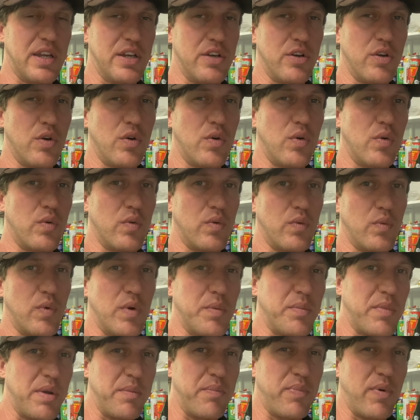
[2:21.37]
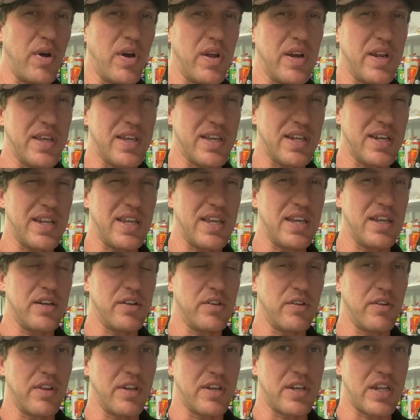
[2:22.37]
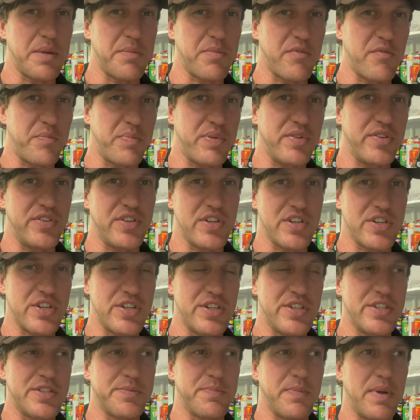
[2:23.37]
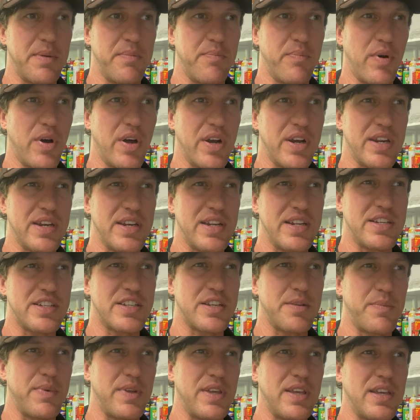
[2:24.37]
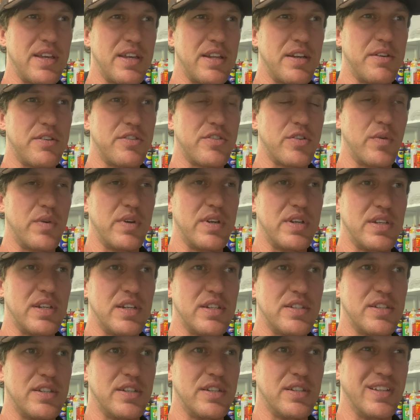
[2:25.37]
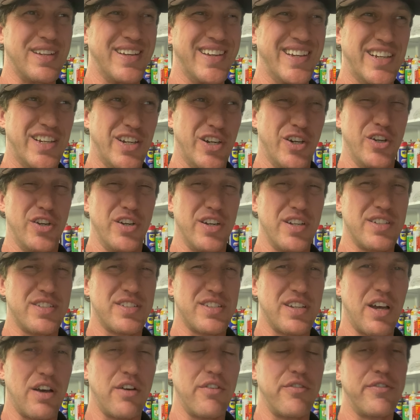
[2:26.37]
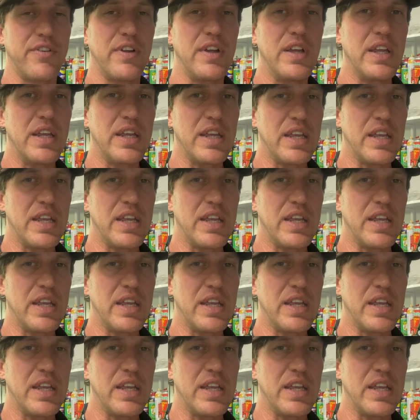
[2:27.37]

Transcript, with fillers: I know what my body can handle, the type of positions my body needs to be in so it doesn't like hurt itself